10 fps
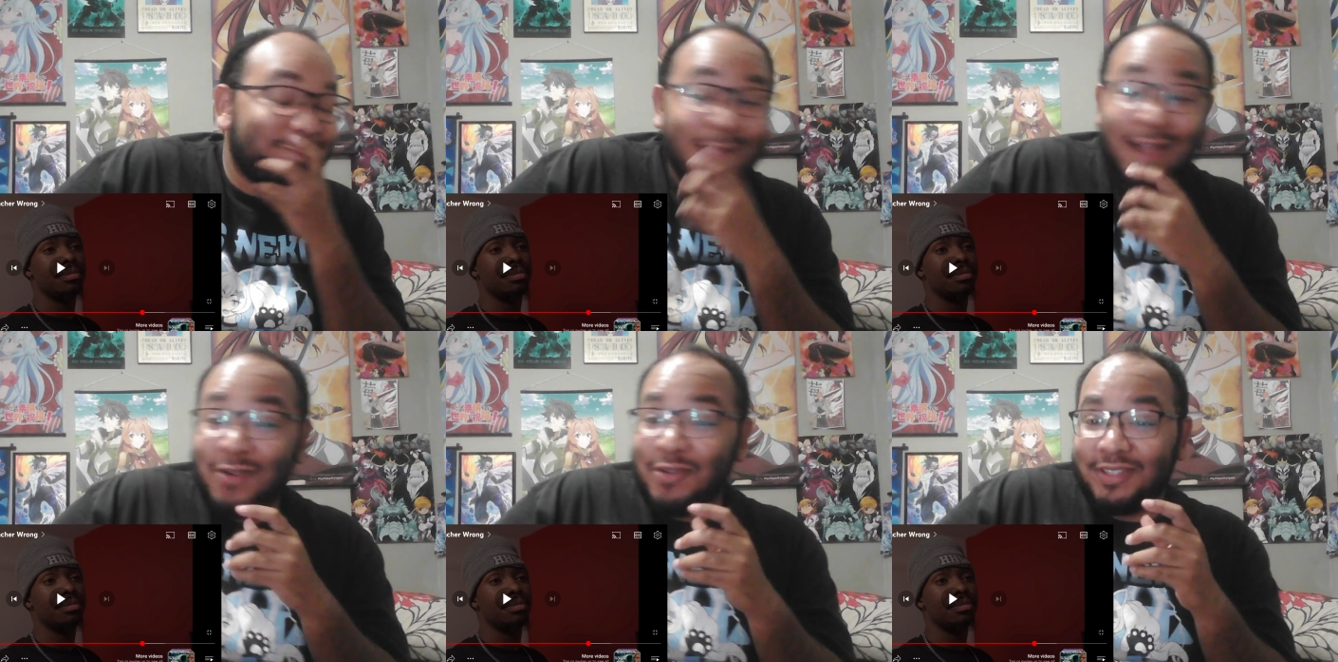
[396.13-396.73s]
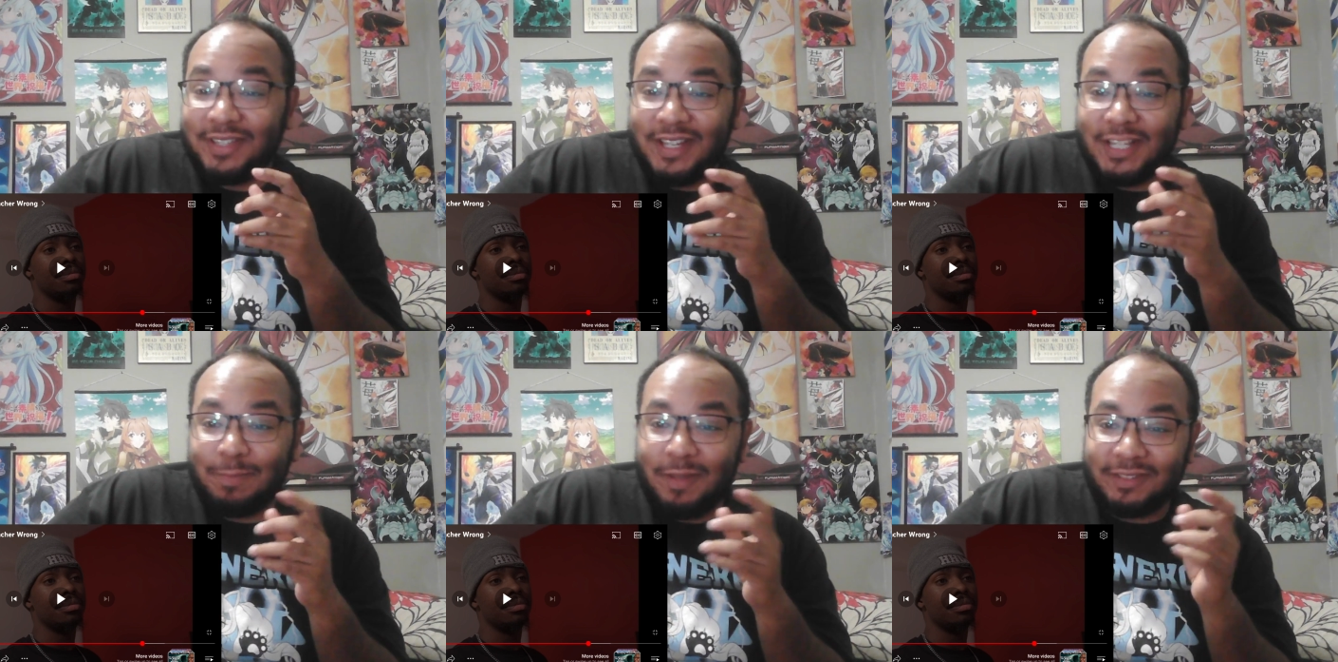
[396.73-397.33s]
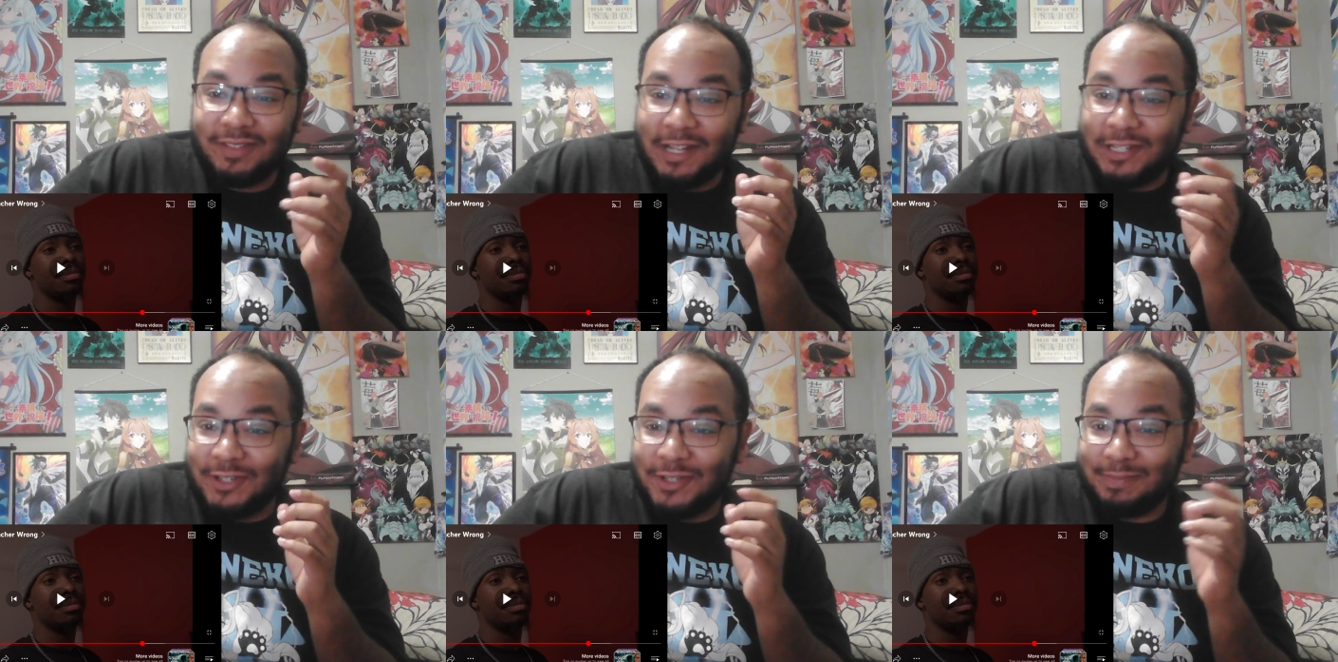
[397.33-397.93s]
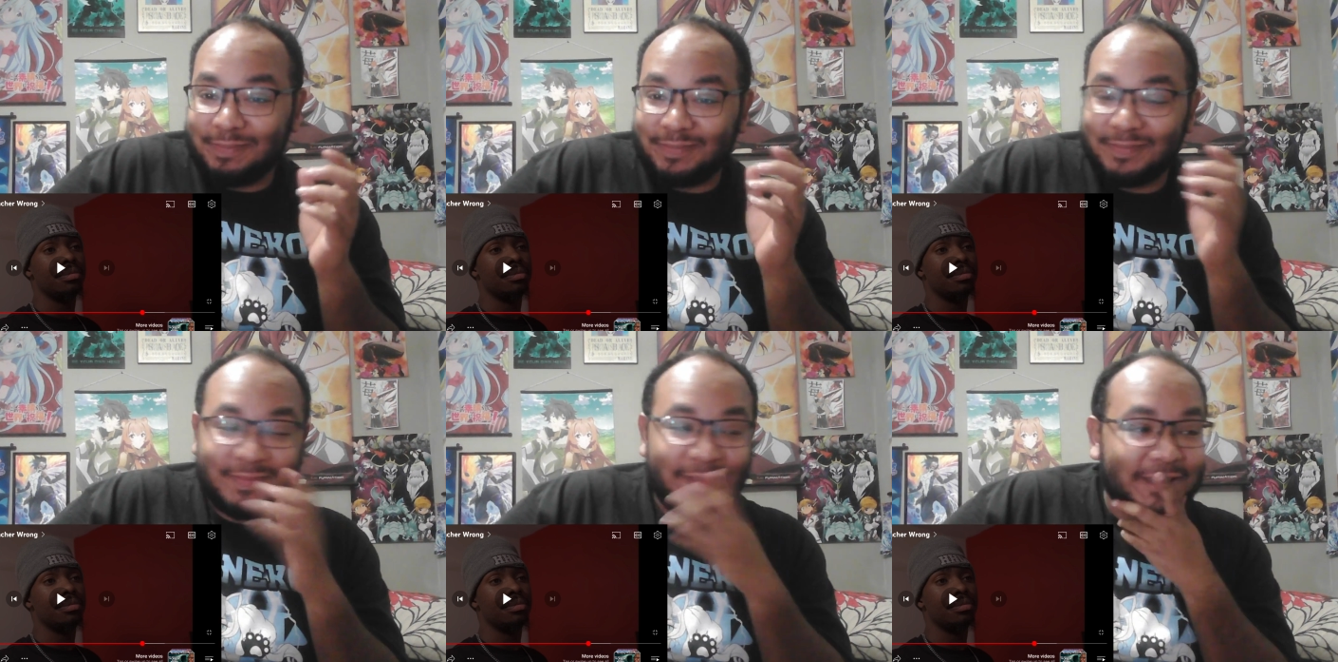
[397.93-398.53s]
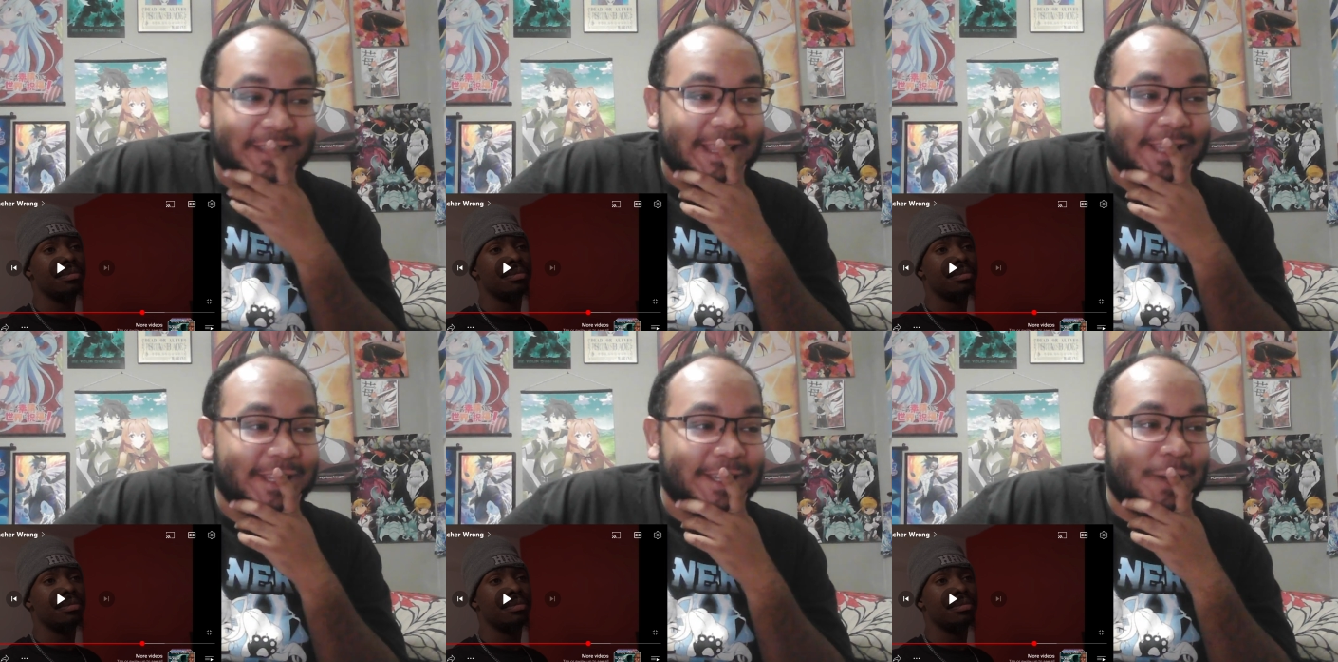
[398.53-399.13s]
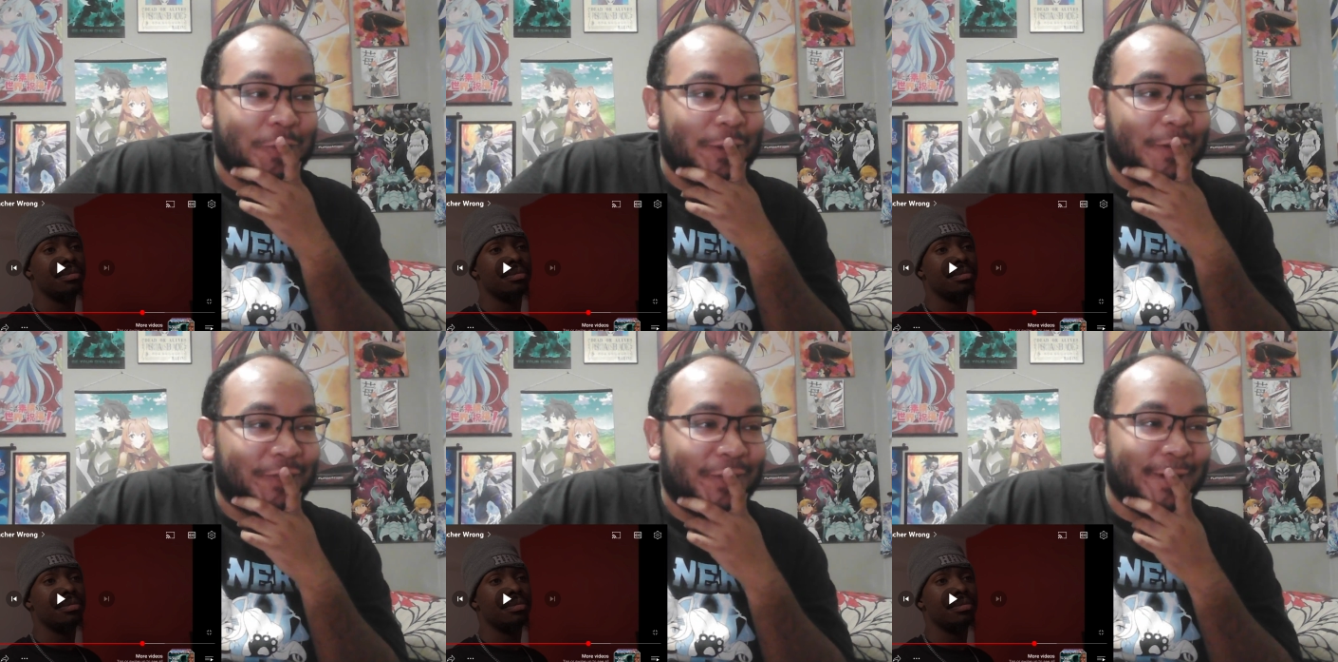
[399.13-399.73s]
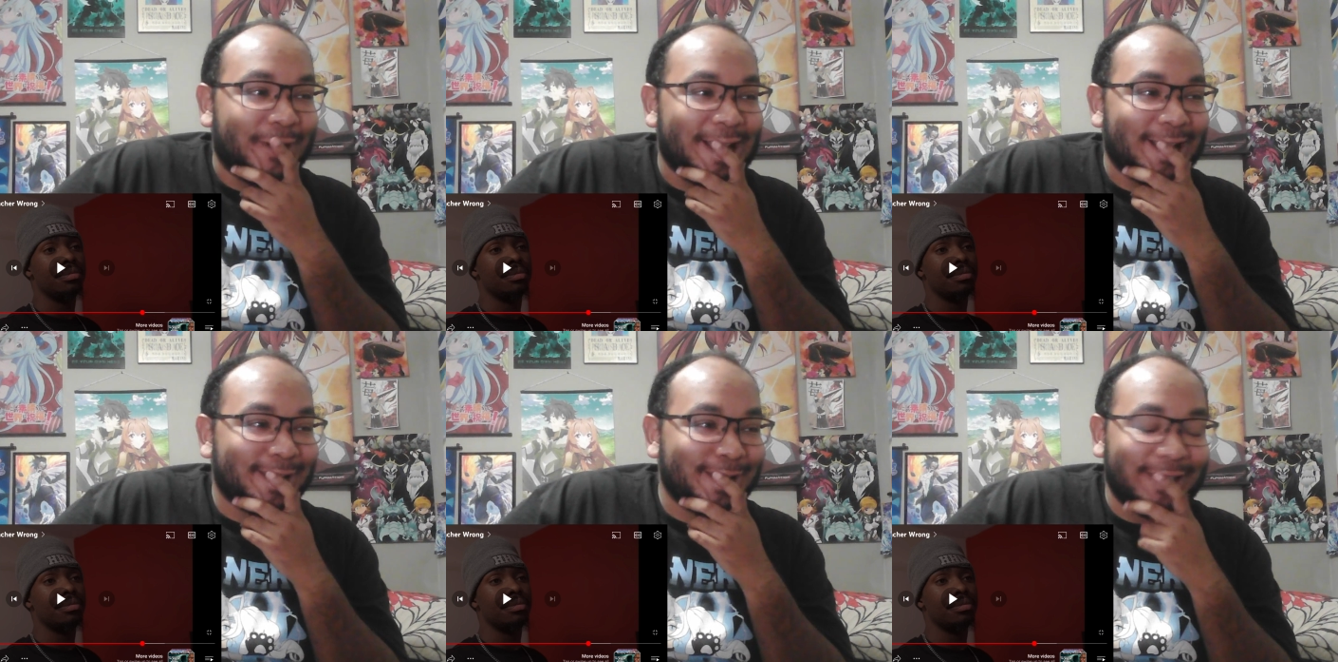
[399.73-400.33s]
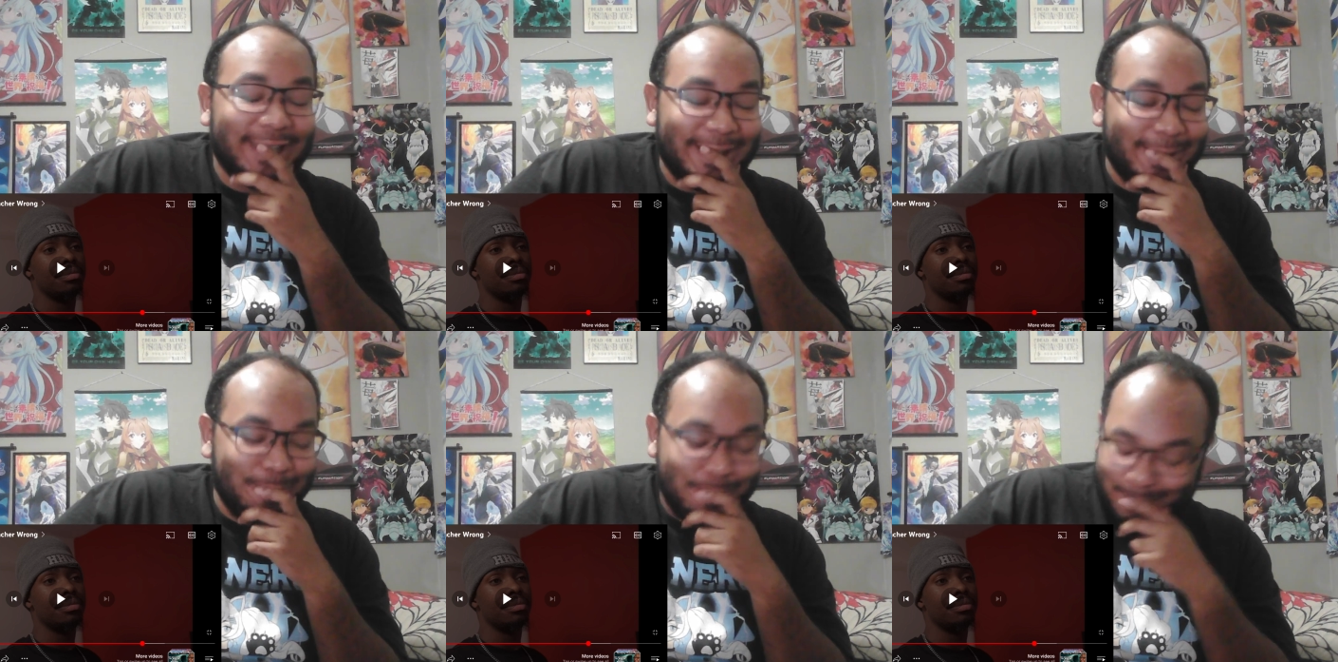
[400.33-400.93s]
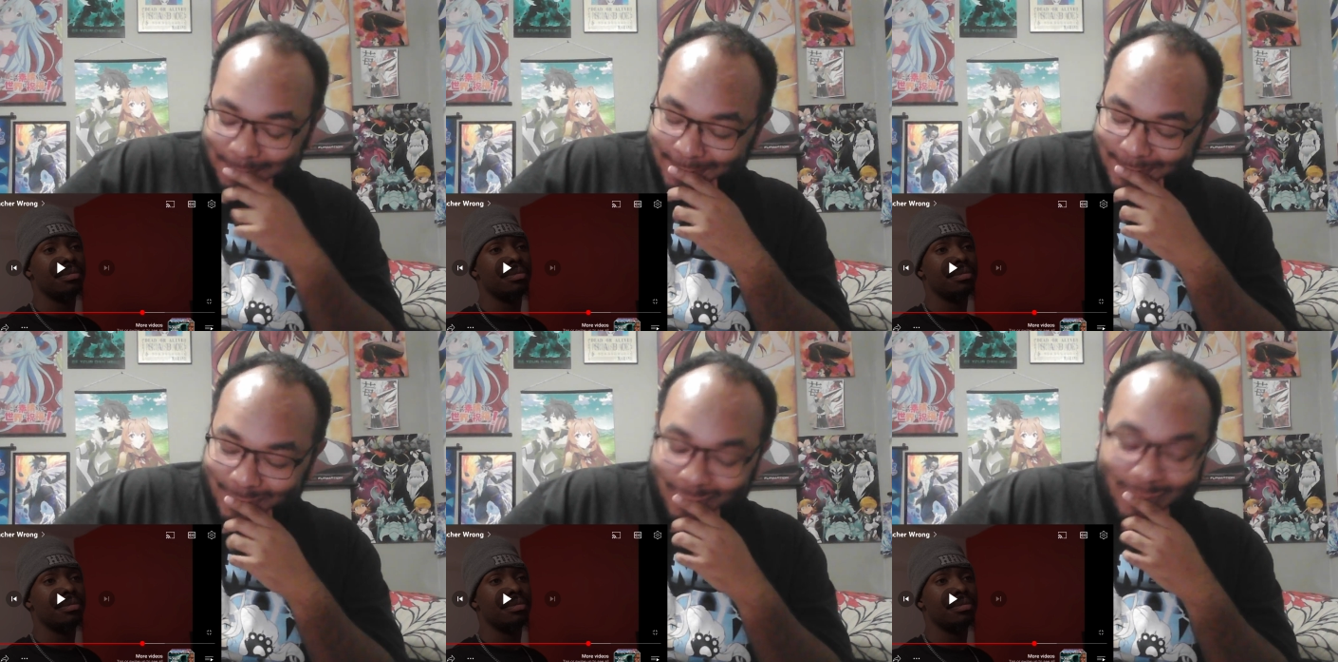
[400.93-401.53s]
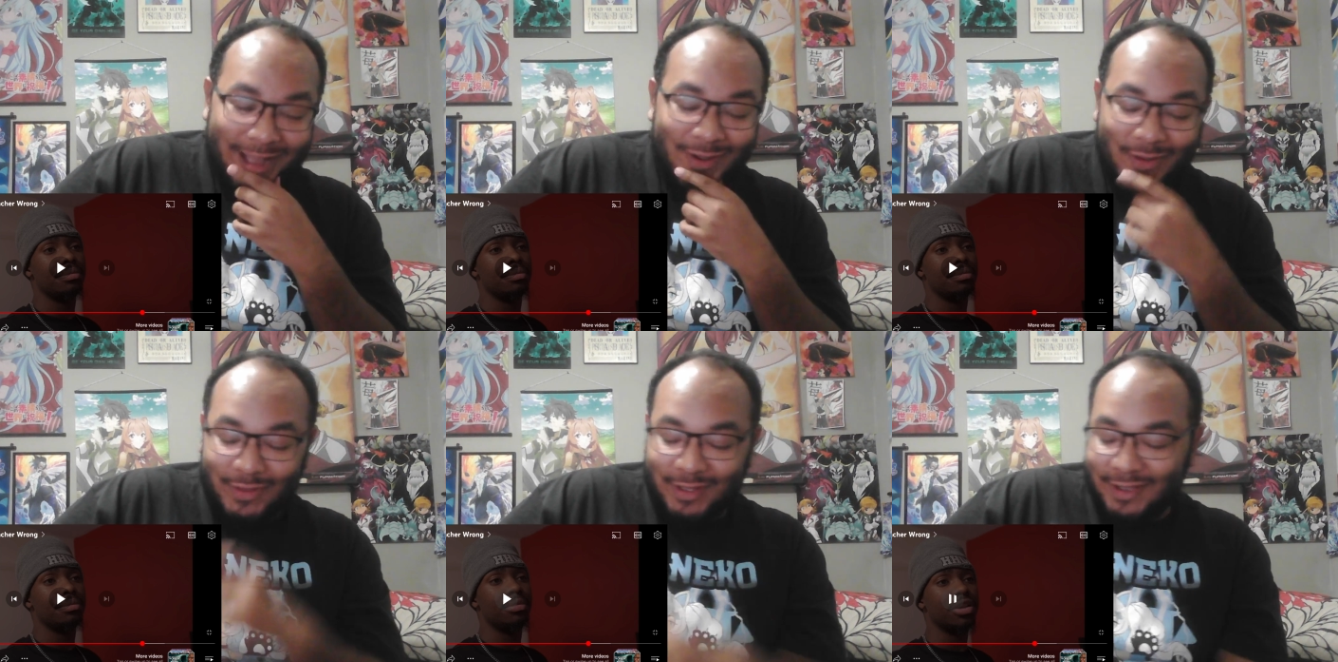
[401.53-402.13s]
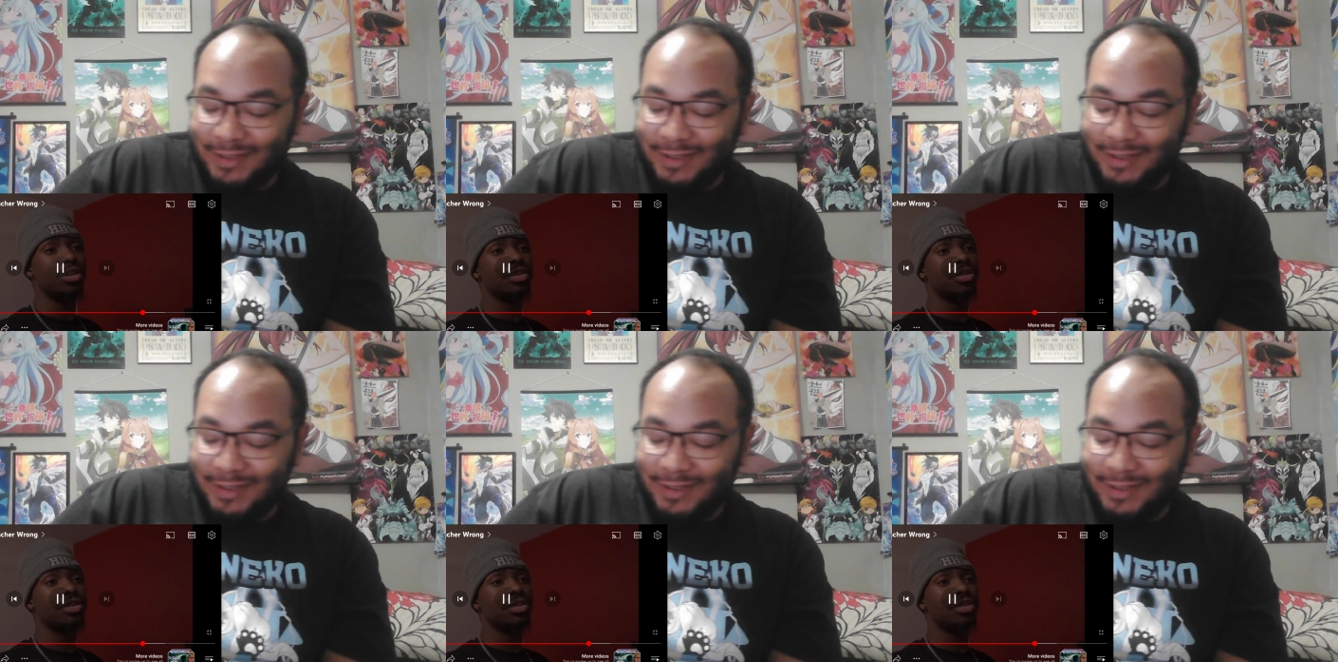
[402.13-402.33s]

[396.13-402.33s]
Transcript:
Speaker 1: I was not expecting that turn. That shit caught me off guard, actually. Damn. Wow, okay.